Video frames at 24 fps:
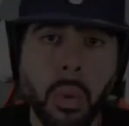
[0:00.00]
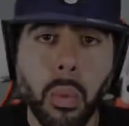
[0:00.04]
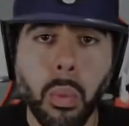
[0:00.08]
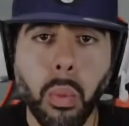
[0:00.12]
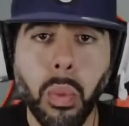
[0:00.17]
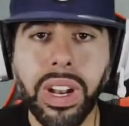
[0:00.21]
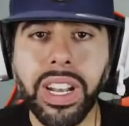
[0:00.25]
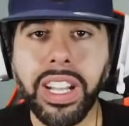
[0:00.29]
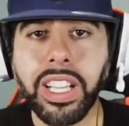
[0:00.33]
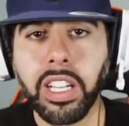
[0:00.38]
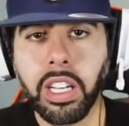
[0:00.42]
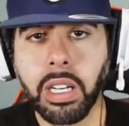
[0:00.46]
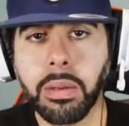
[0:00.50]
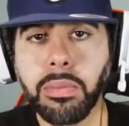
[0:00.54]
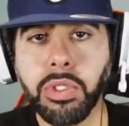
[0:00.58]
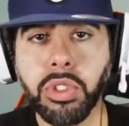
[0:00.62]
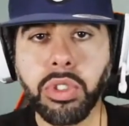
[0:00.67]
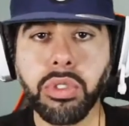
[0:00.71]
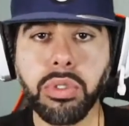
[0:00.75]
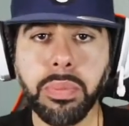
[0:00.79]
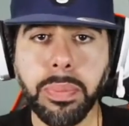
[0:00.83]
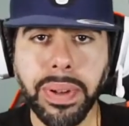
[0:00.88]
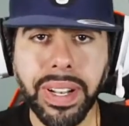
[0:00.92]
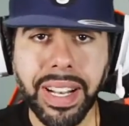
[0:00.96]
When it comes
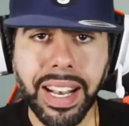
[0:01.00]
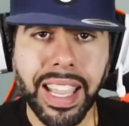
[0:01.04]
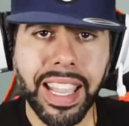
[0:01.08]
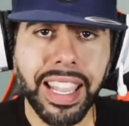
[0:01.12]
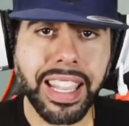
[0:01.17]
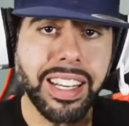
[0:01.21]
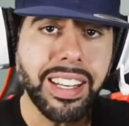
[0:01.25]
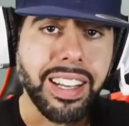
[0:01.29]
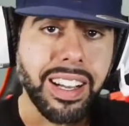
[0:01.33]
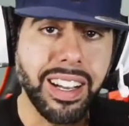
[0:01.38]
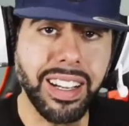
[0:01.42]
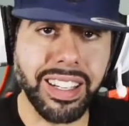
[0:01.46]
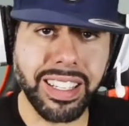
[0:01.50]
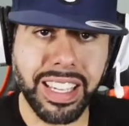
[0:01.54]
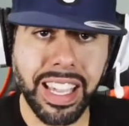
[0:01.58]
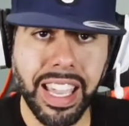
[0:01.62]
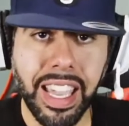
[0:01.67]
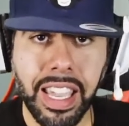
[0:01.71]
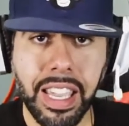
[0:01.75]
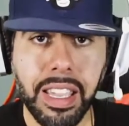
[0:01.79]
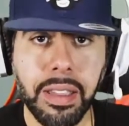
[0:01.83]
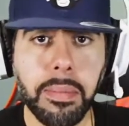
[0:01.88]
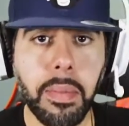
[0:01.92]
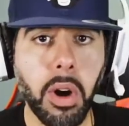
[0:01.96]
to playing a
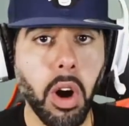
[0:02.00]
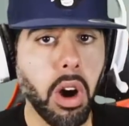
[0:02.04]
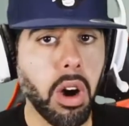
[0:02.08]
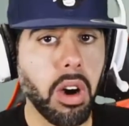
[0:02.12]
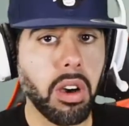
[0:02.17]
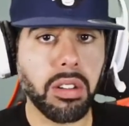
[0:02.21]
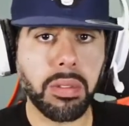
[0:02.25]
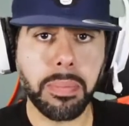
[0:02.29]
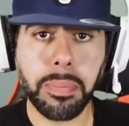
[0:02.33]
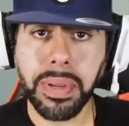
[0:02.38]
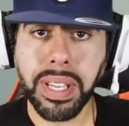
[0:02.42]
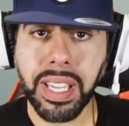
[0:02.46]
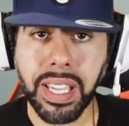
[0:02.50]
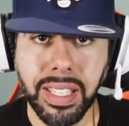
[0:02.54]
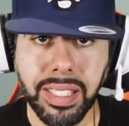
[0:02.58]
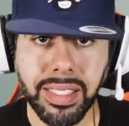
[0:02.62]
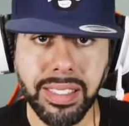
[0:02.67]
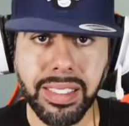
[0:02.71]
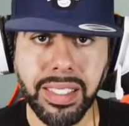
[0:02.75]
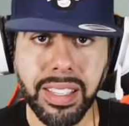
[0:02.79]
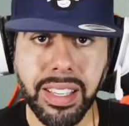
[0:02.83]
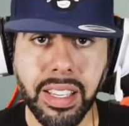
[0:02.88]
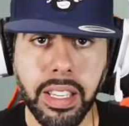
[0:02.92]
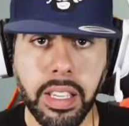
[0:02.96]
game on
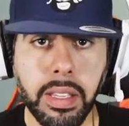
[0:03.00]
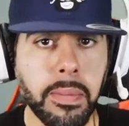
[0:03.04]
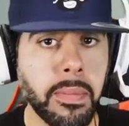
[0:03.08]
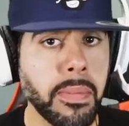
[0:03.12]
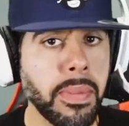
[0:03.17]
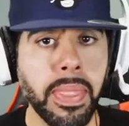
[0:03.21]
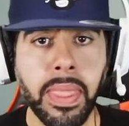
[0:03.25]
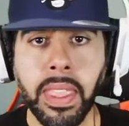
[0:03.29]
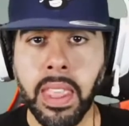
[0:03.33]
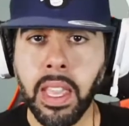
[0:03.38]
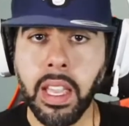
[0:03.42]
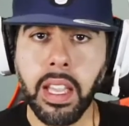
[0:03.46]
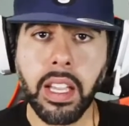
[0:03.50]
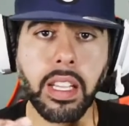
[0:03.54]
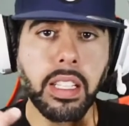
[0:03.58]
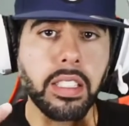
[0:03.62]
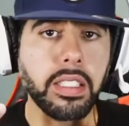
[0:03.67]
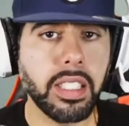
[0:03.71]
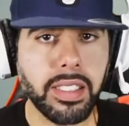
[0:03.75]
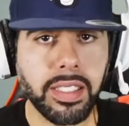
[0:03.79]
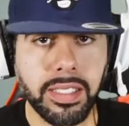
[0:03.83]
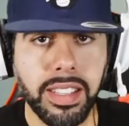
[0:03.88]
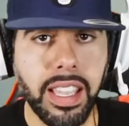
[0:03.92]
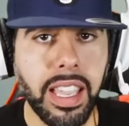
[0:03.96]
PC,
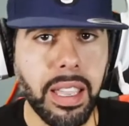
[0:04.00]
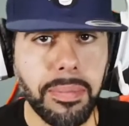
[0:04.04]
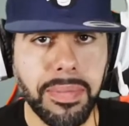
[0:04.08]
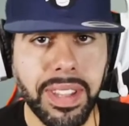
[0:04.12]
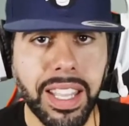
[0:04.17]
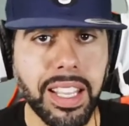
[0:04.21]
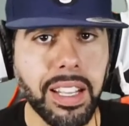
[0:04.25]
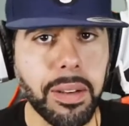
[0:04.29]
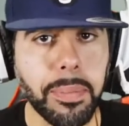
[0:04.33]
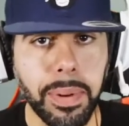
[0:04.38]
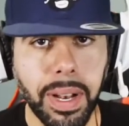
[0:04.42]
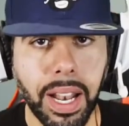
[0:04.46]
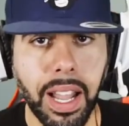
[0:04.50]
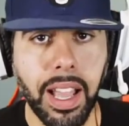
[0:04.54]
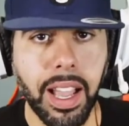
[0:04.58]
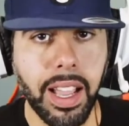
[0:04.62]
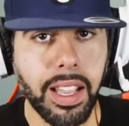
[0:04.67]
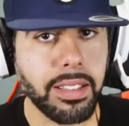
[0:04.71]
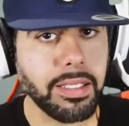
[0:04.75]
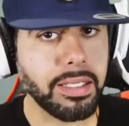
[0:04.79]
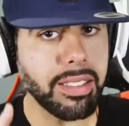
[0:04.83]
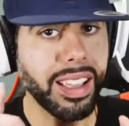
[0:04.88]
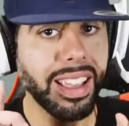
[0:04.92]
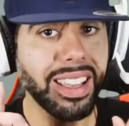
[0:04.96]
the same thing
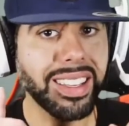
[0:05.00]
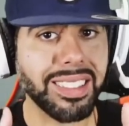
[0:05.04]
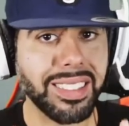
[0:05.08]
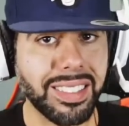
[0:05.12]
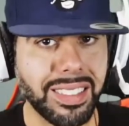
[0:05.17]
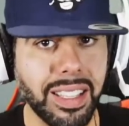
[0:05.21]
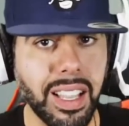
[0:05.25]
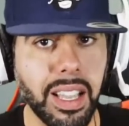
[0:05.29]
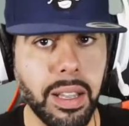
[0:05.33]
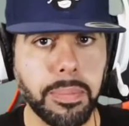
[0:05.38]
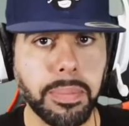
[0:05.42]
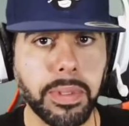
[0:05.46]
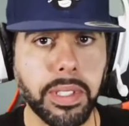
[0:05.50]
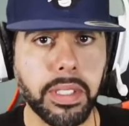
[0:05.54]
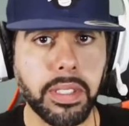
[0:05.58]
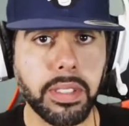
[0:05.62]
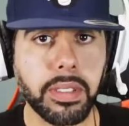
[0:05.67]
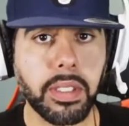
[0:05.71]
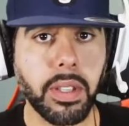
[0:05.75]
applies, except